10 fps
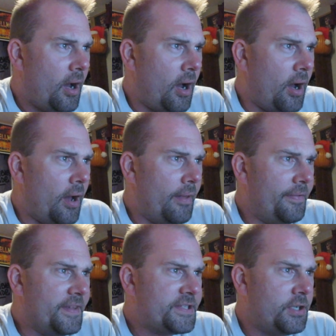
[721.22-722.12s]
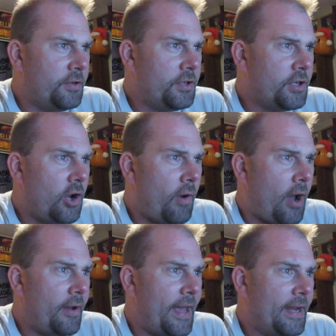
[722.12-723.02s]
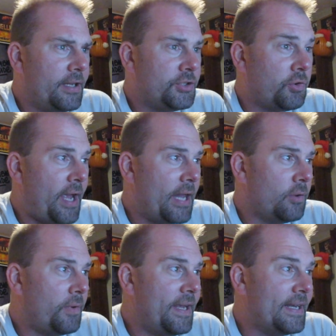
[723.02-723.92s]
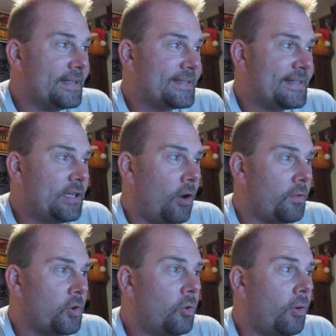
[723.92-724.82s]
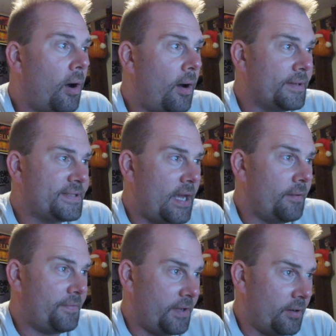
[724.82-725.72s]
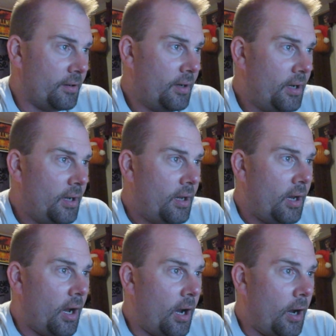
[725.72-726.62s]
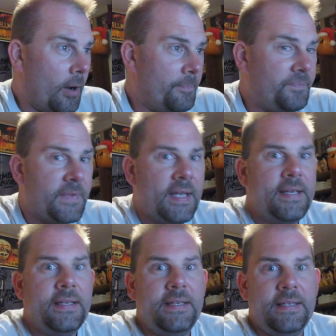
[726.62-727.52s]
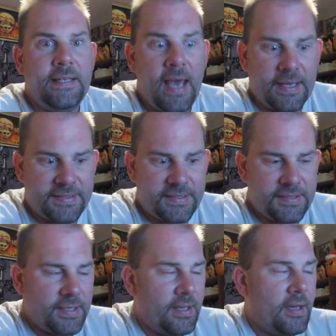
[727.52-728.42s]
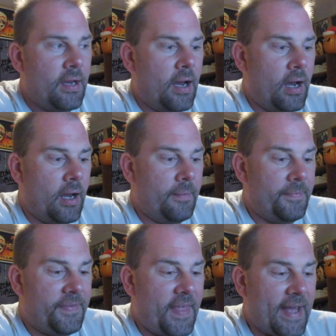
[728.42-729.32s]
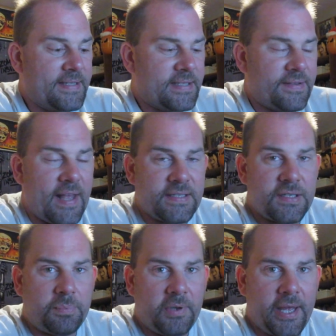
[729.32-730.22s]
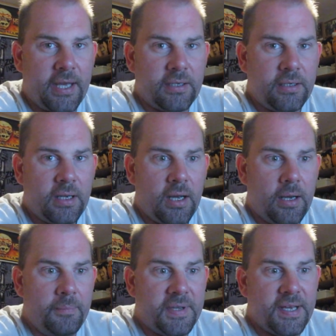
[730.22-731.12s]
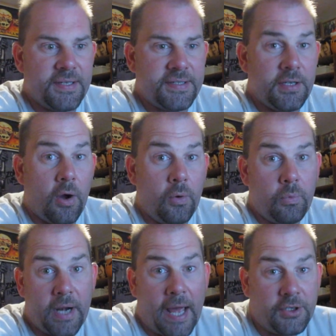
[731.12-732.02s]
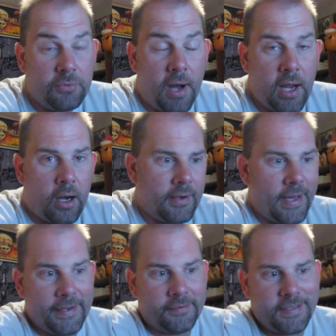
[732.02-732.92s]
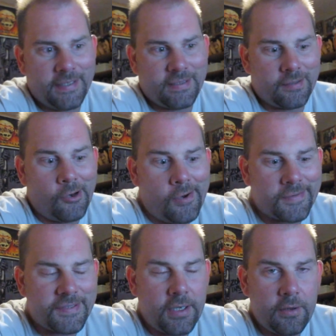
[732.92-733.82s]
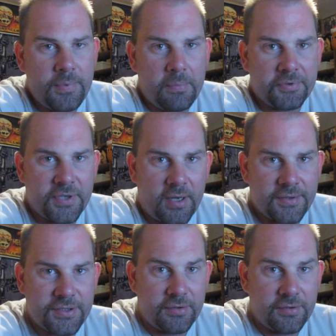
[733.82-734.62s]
Uh, this year you can go out and enjoy Halloween and see all the cool haunts out there. Um, yes, uh, that's that's the plan. Uh, because you know when I do my haunt, I don't get to go out and see other people's haunts.